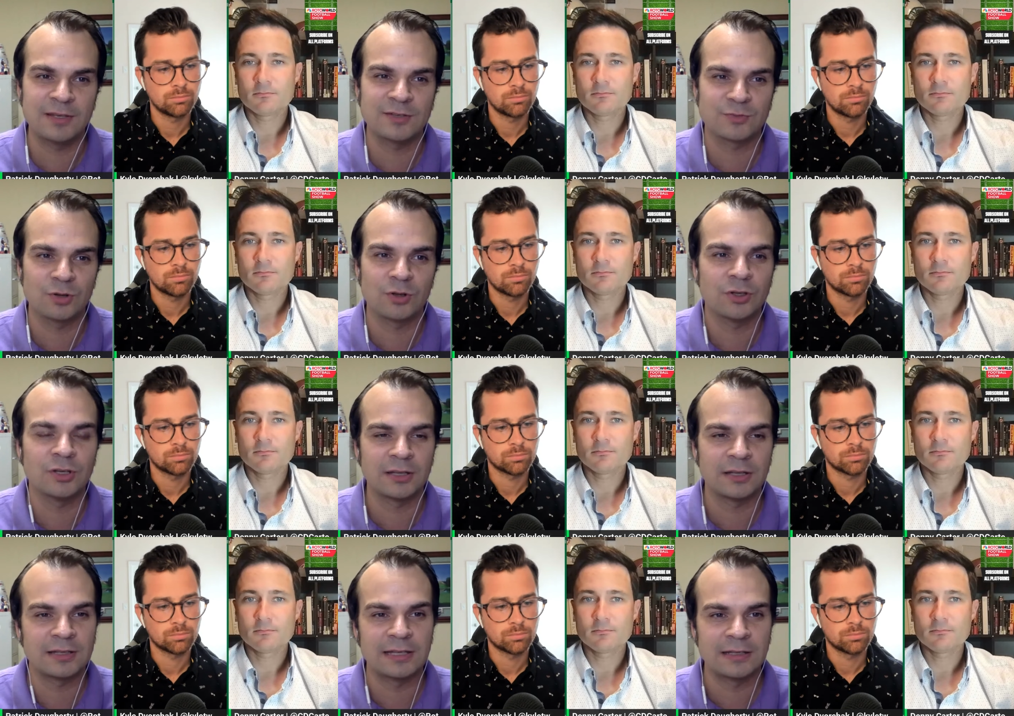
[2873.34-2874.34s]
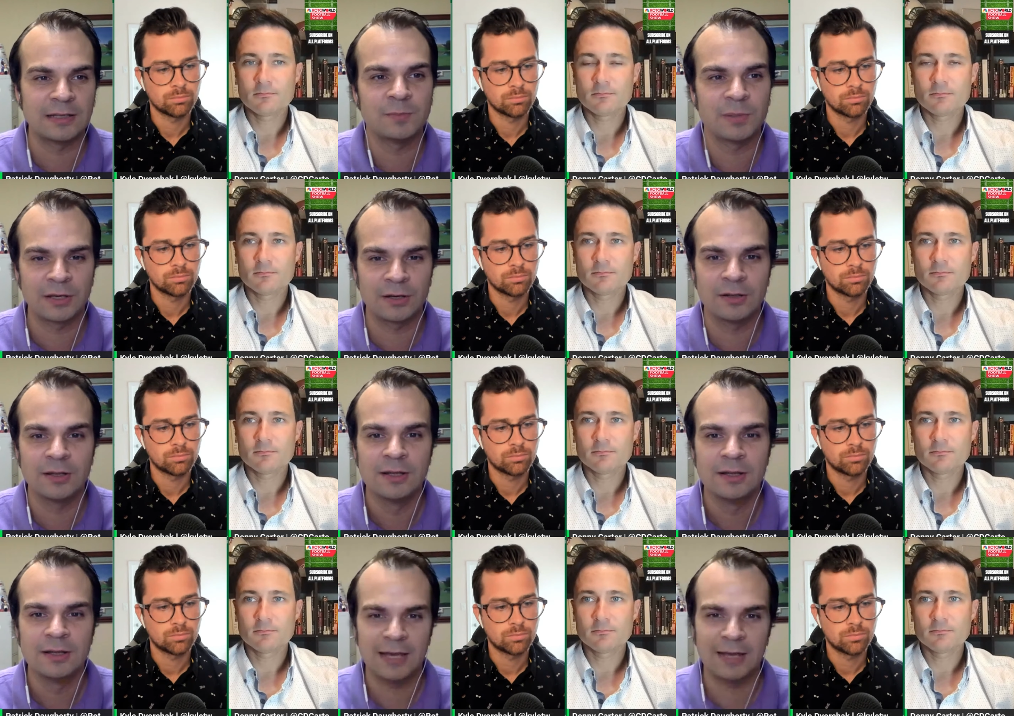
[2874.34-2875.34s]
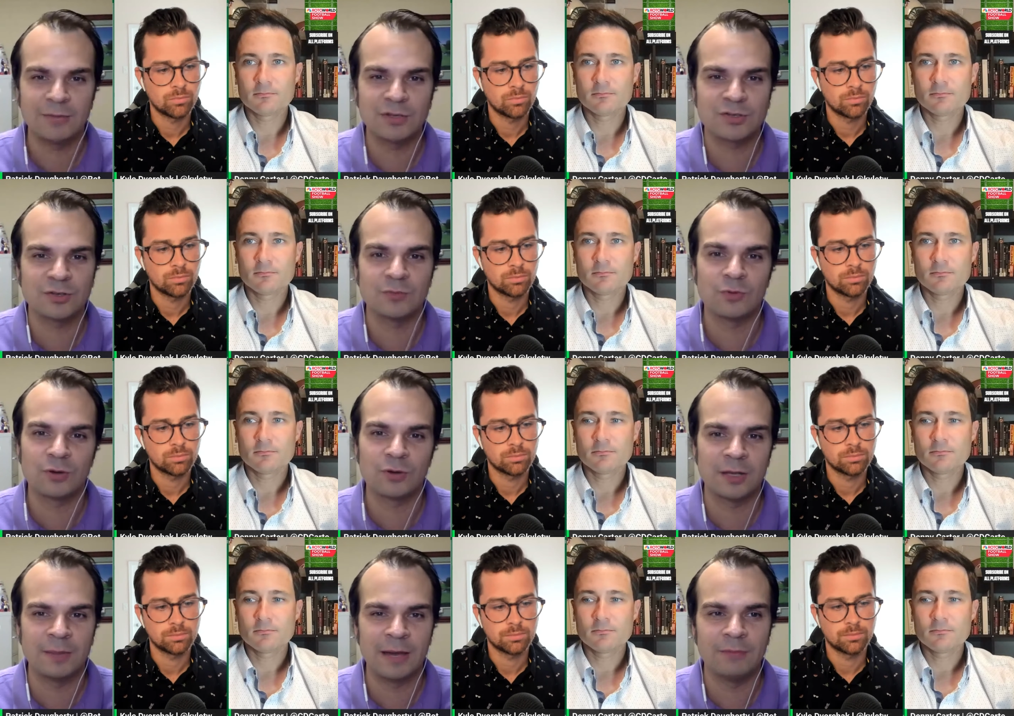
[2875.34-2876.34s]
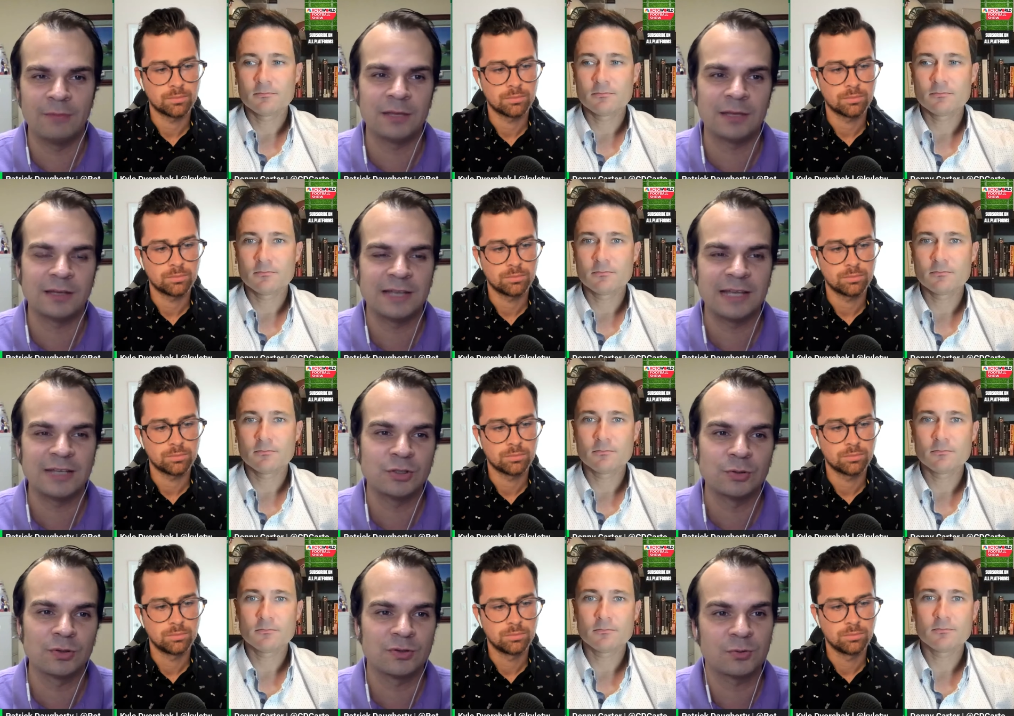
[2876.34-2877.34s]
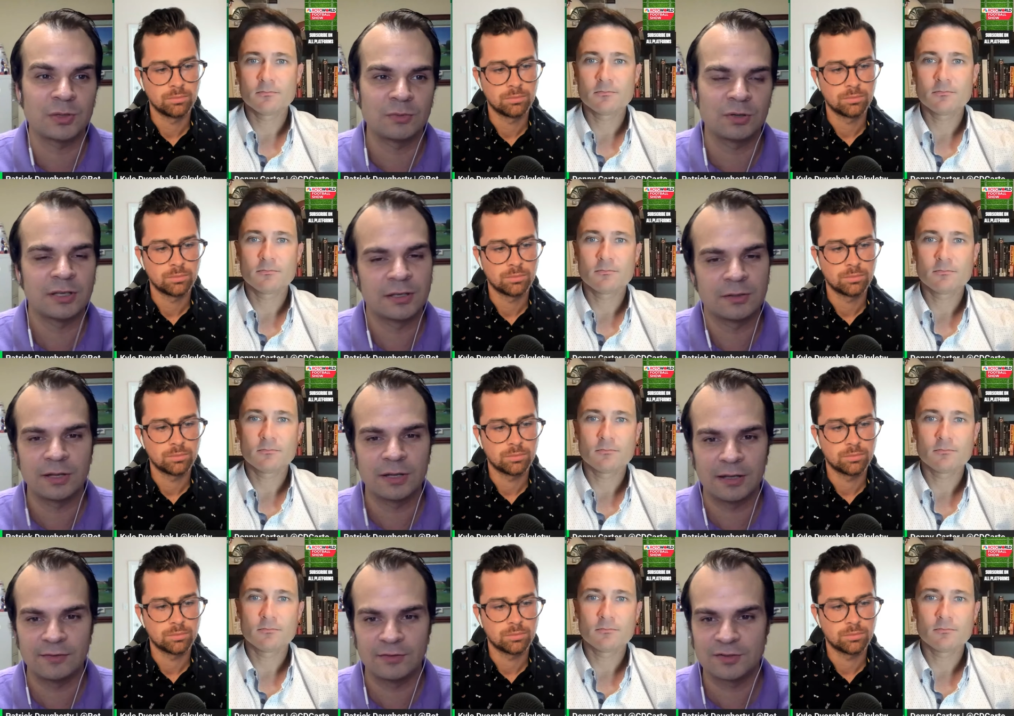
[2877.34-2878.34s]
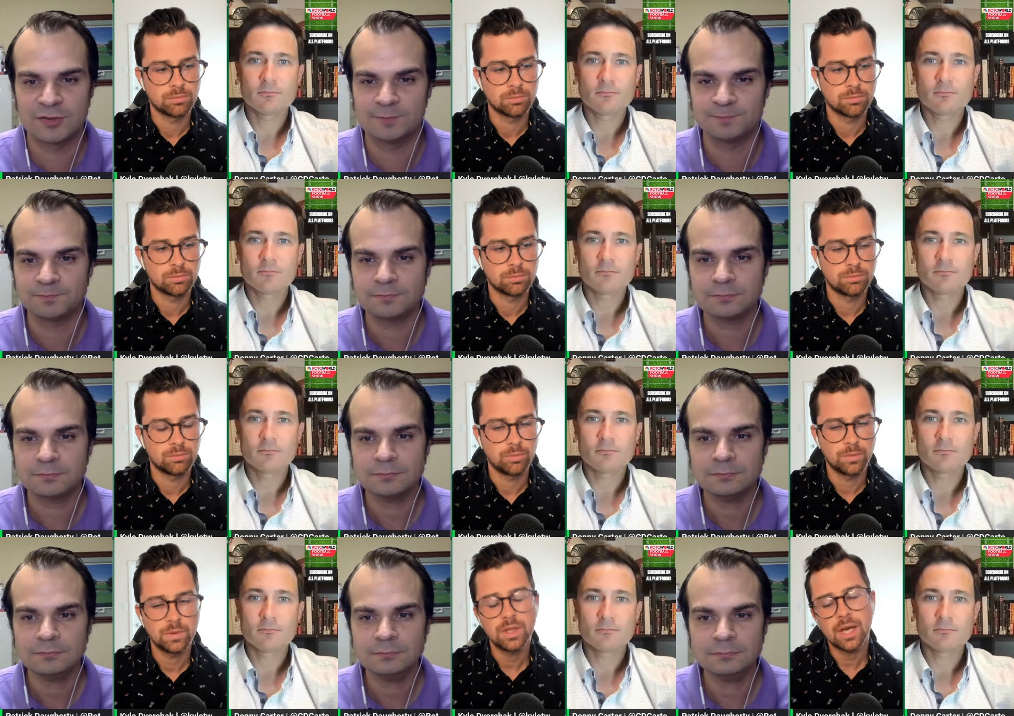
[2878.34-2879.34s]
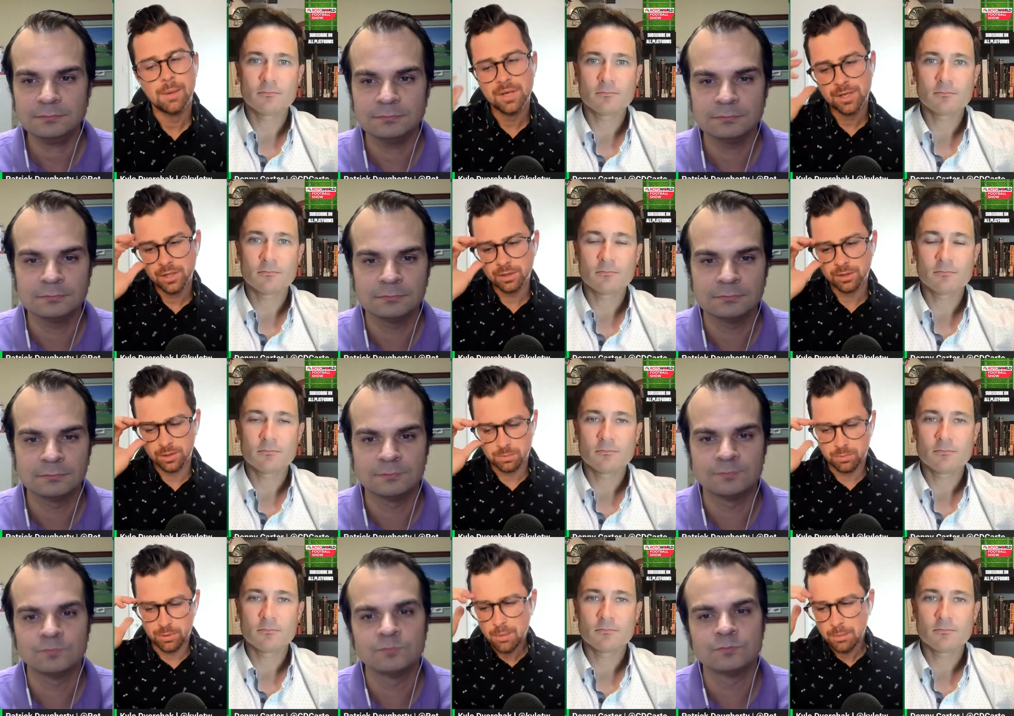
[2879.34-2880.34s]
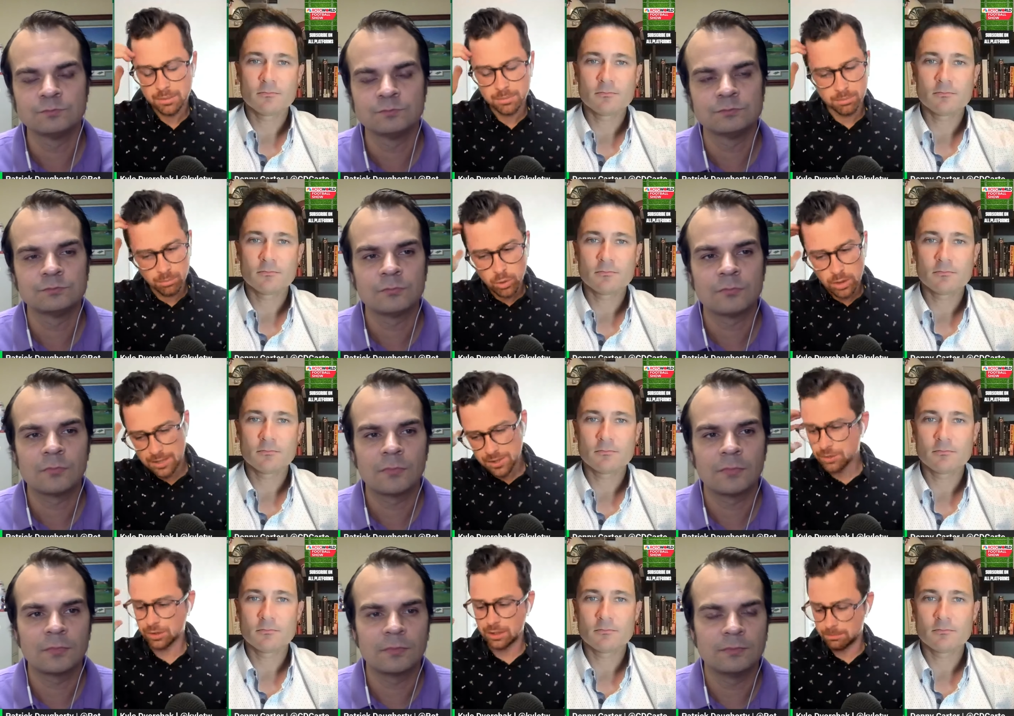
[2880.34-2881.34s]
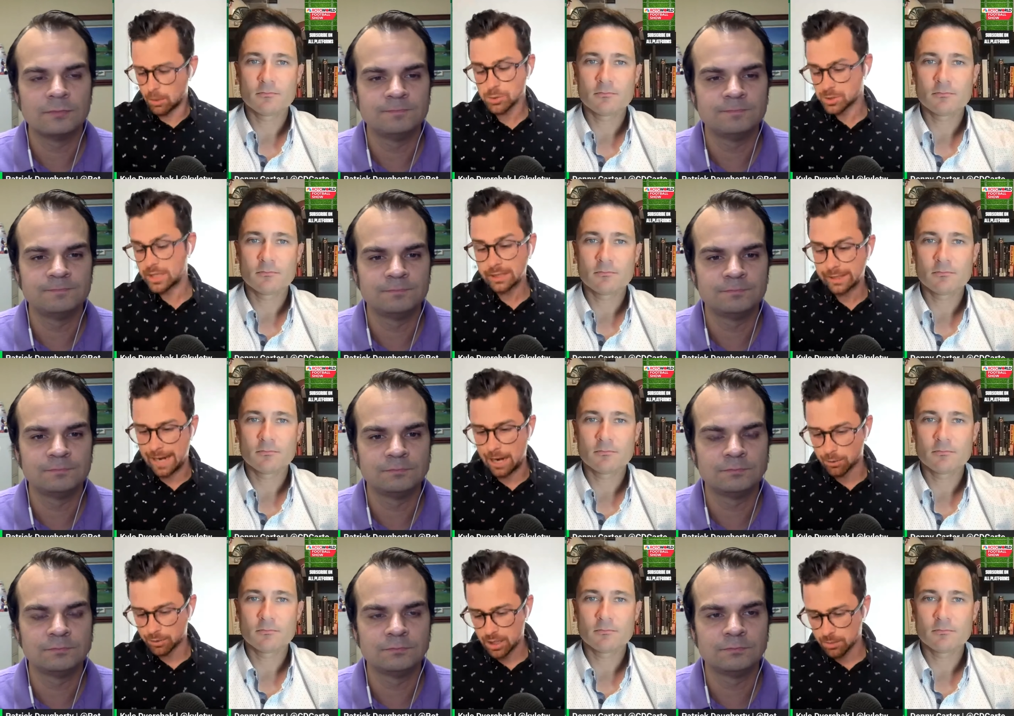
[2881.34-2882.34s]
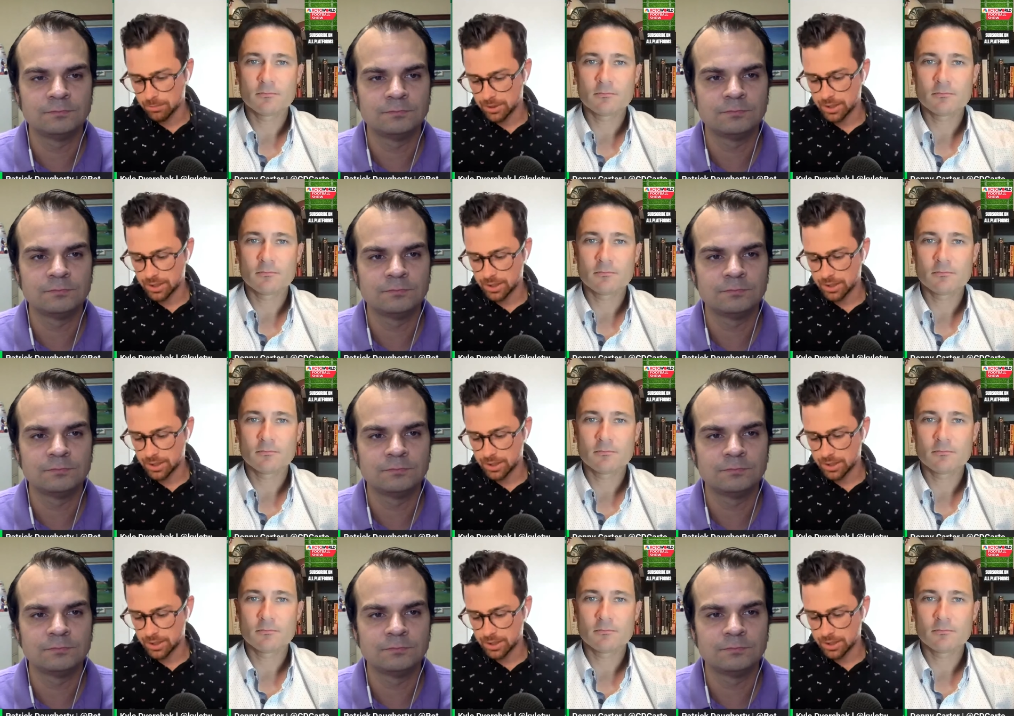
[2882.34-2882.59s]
Speaker 1: his role could indeed get bigger, and we shouldn't worry about like a day two or three rookie in Ray Davis?
Speaker 2: Yeah, I mean, I think it's probably more. I think the most likely outcome